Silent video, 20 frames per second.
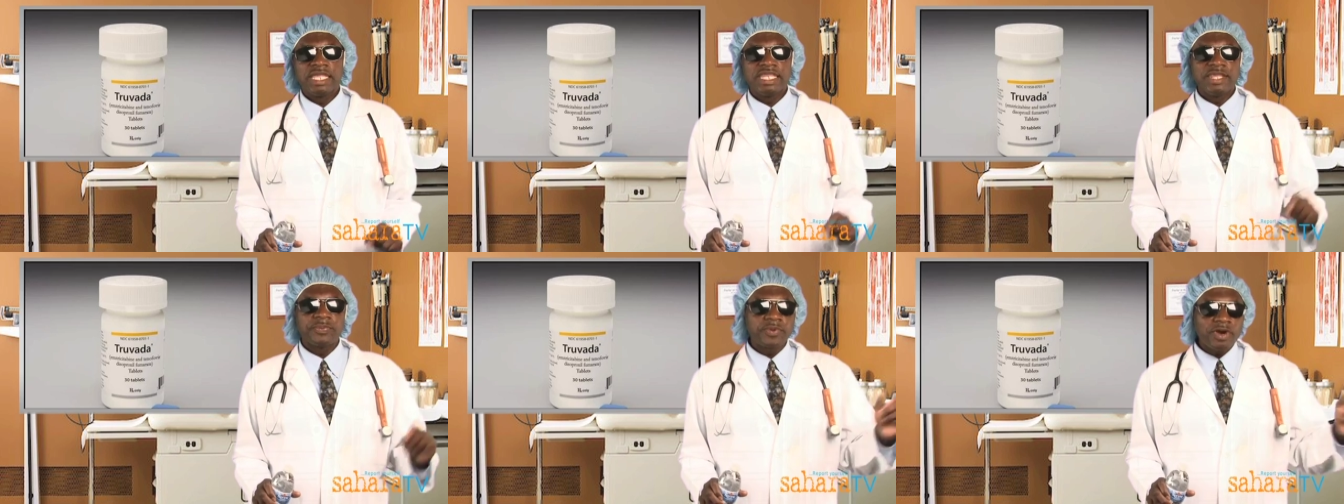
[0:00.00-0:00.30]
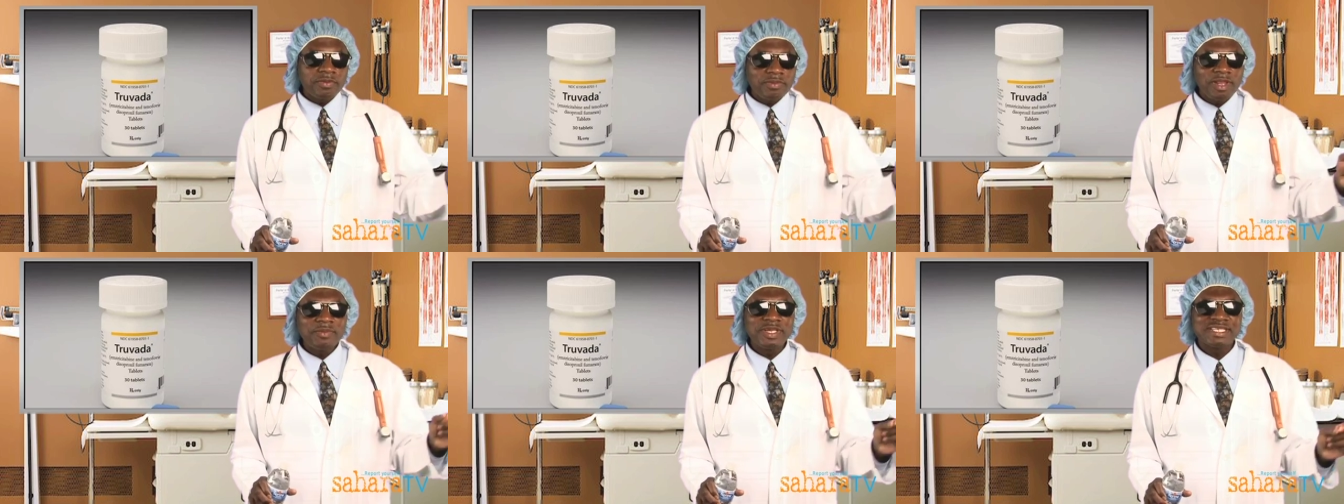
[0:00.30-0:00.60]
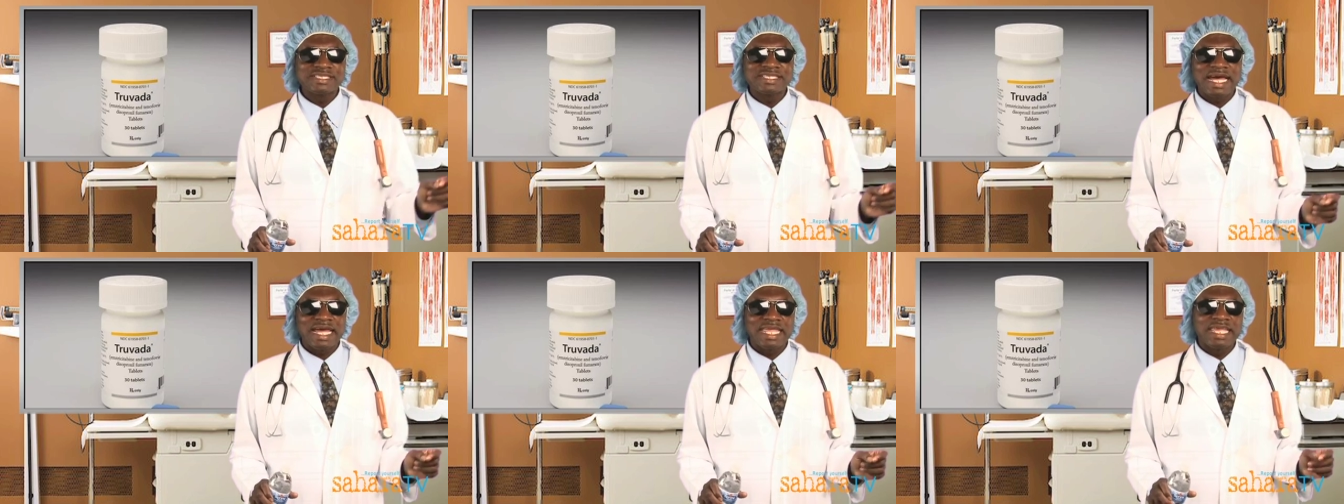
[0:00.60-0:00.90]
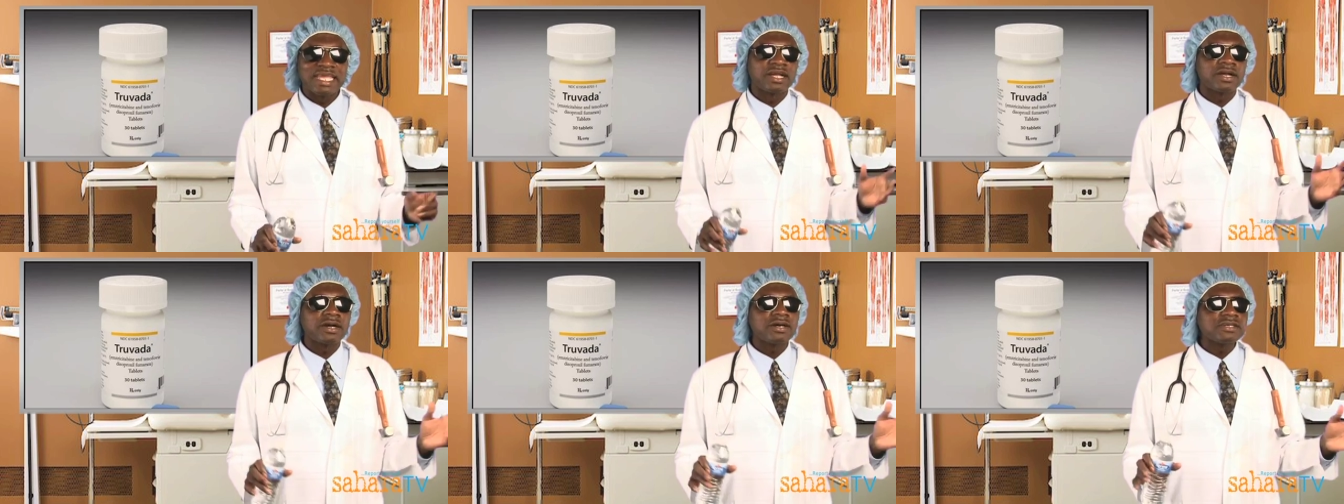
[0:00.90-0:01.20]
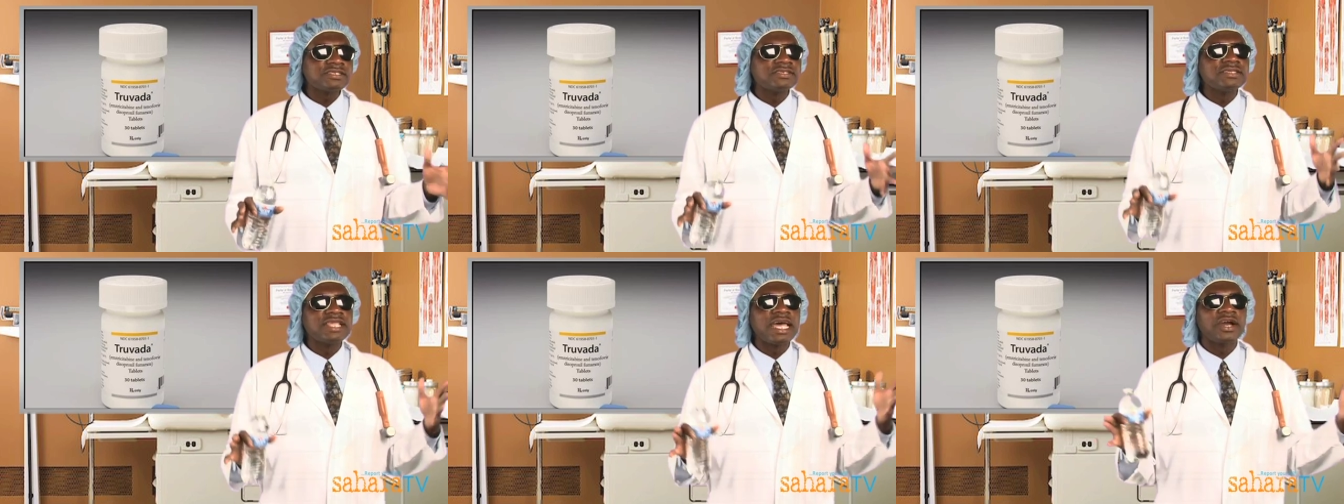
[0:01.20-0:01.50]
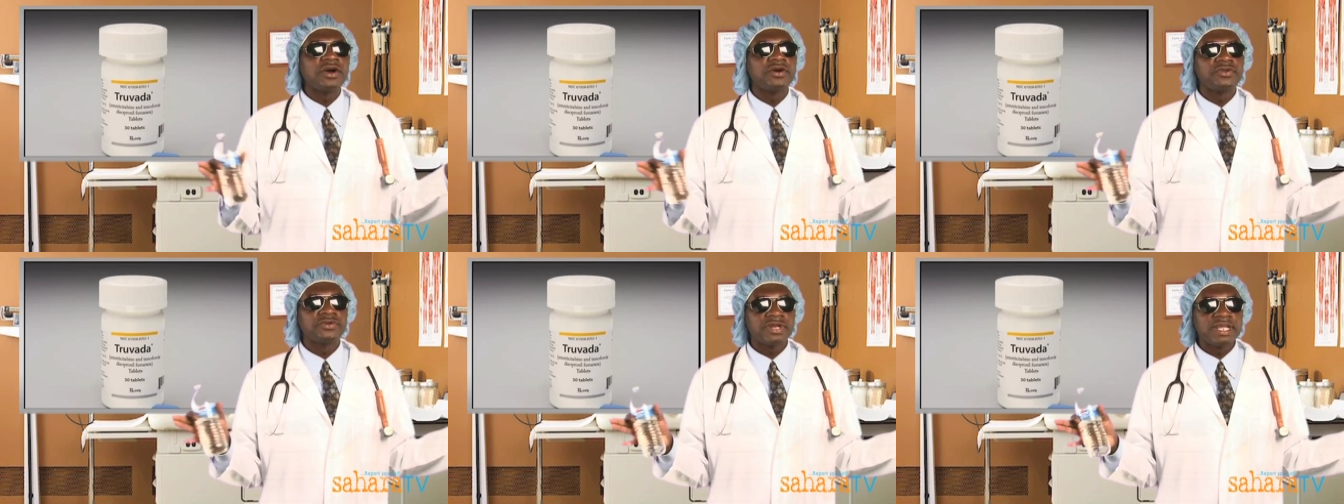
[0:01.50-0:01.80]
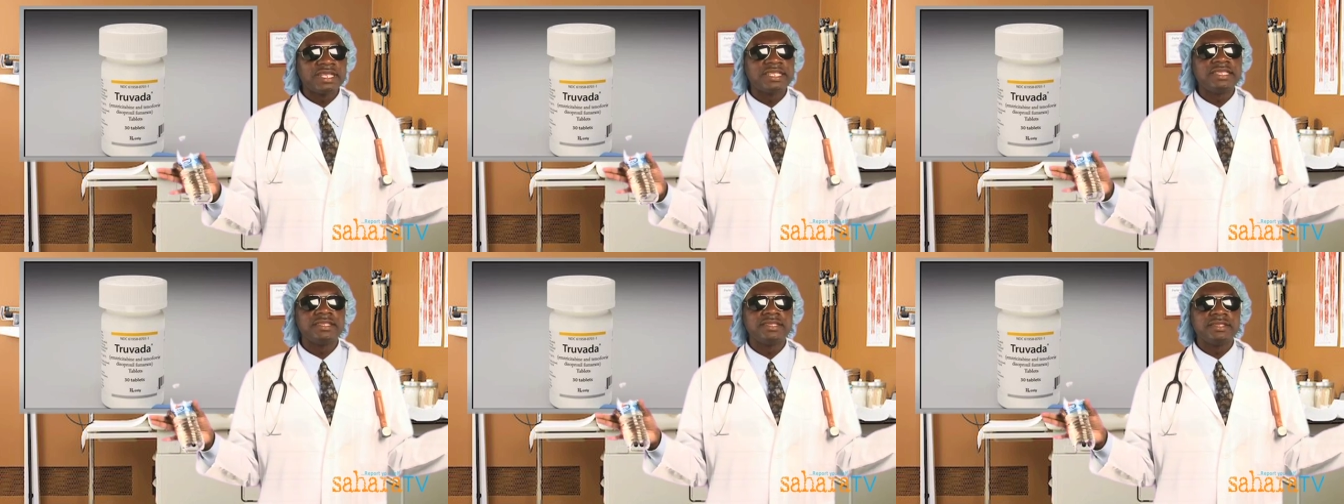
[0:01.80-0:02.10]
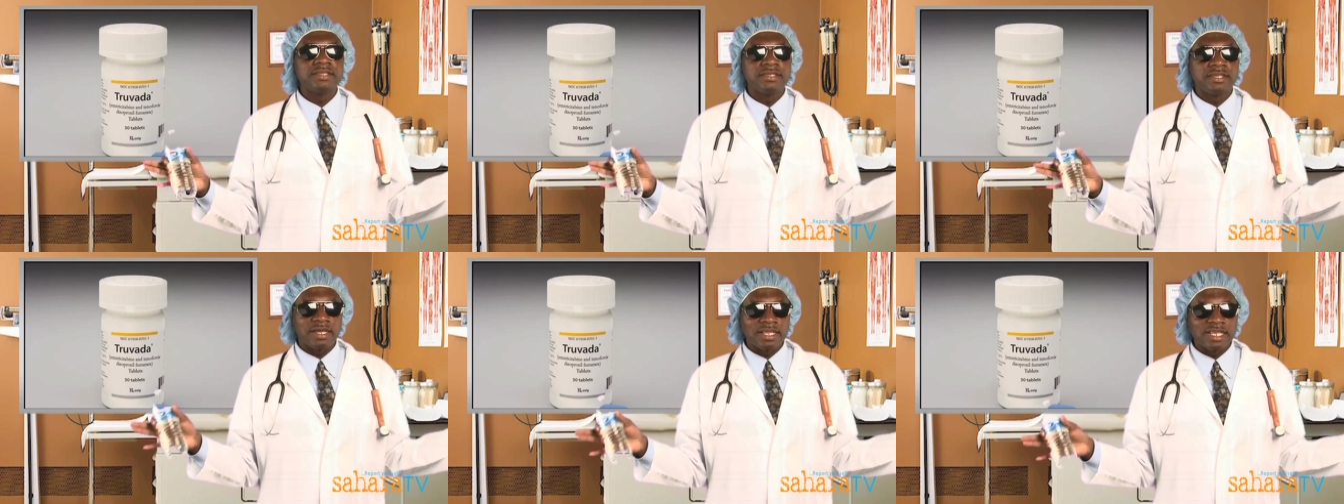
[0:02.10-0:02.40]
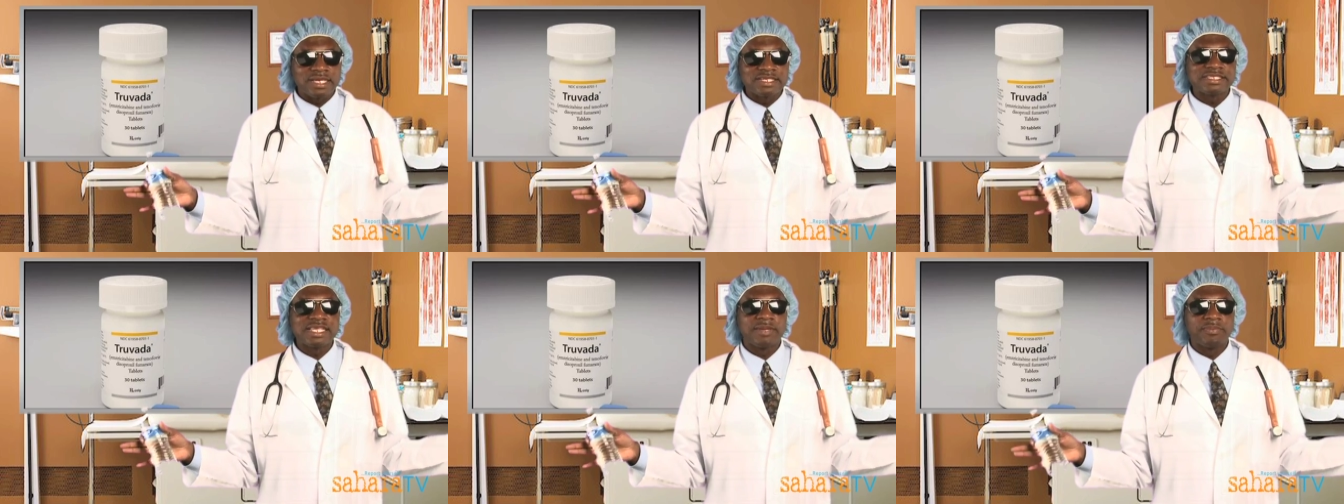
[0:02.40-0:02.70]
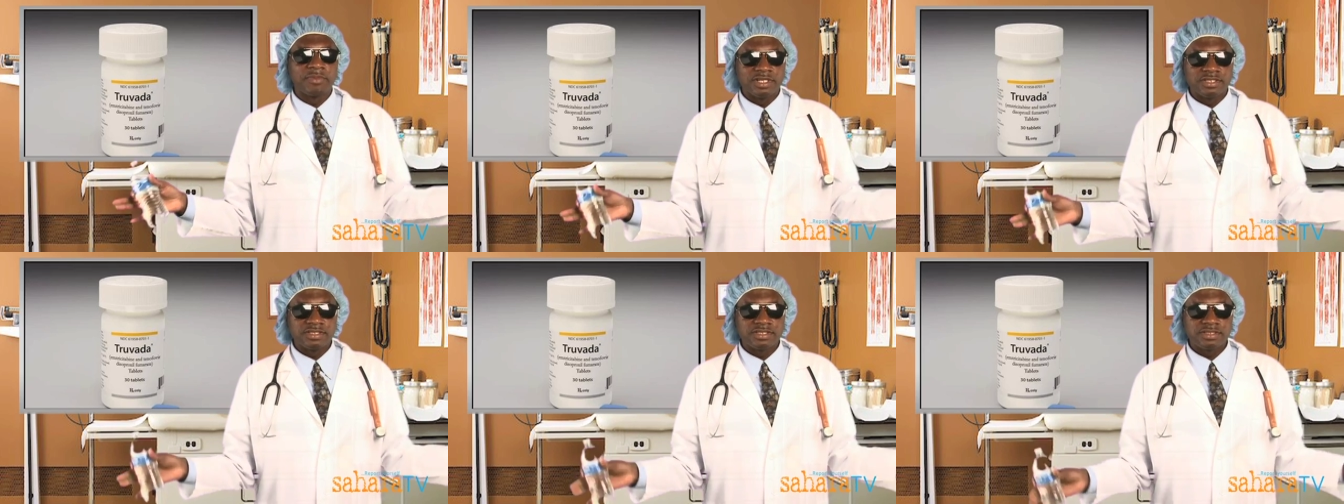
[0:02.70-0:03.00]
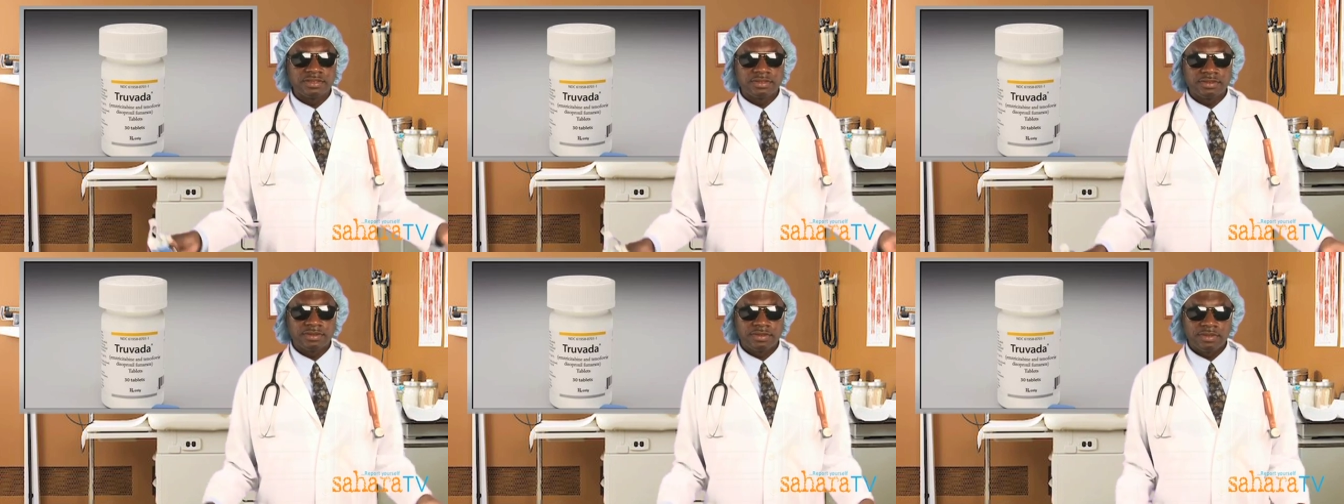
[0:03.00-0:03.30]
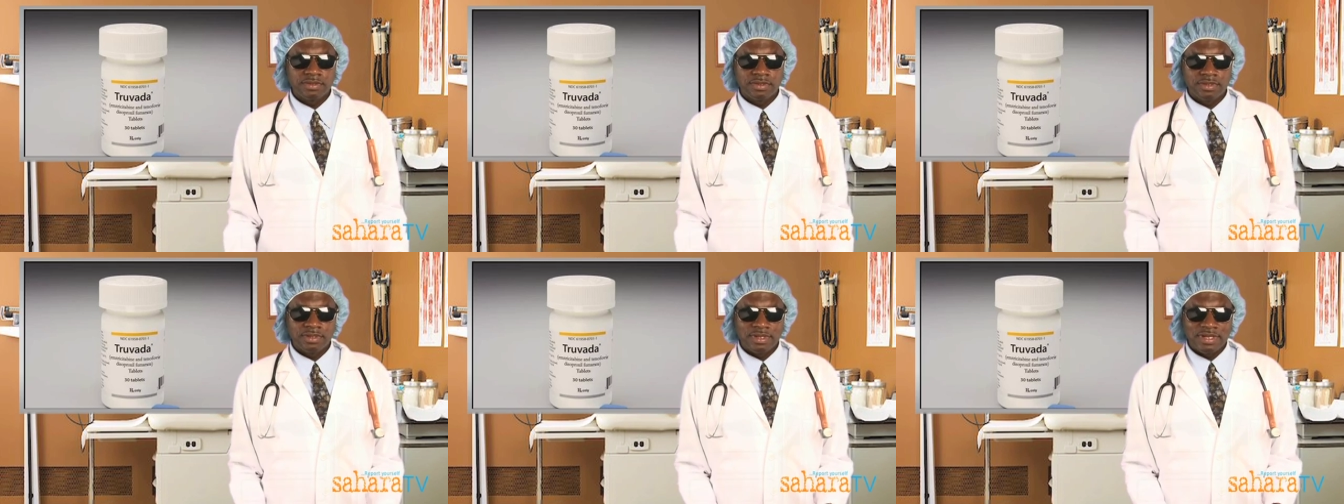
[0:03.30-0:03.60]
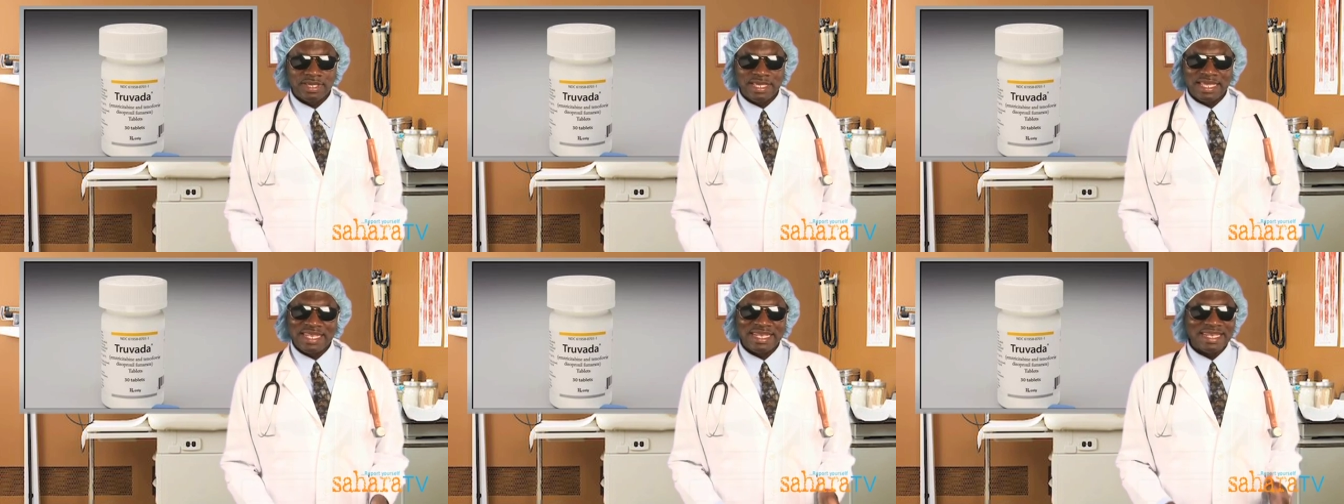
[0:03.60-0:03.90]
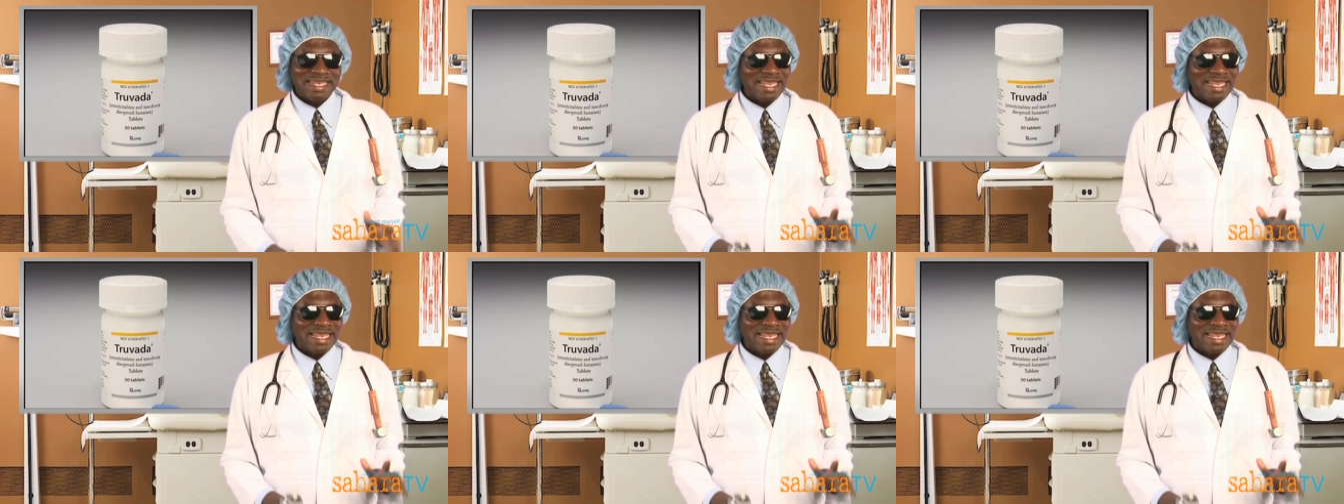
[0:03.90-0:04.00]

The problem is that it costs $900 a month. Too bad.